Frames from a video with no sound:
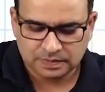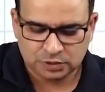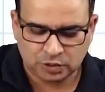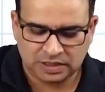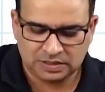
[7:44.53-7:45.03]

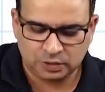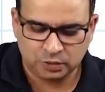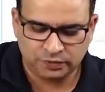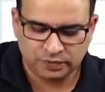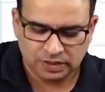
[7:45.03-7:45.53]
So in the
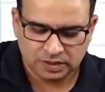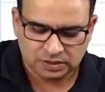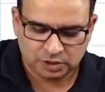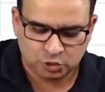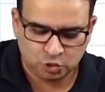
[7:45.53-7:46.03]
roof,
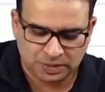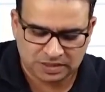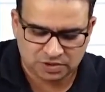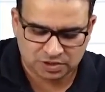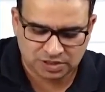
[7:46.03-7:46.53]
the two
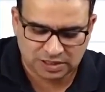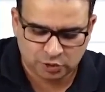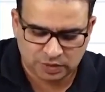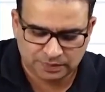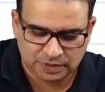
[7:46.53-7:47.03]
main structure that
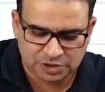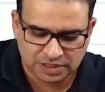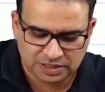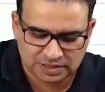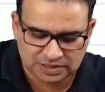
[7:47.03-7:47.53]
you will
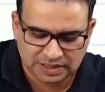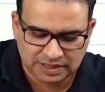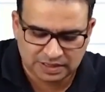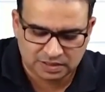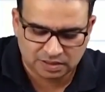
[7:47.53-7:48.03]
appreciate is the
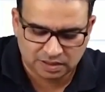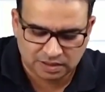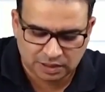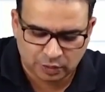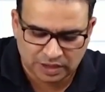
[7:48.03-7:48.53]
internal
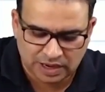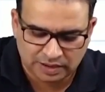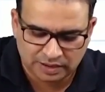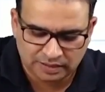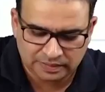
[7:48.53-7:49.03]
carotid
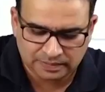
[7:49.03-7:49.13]
artery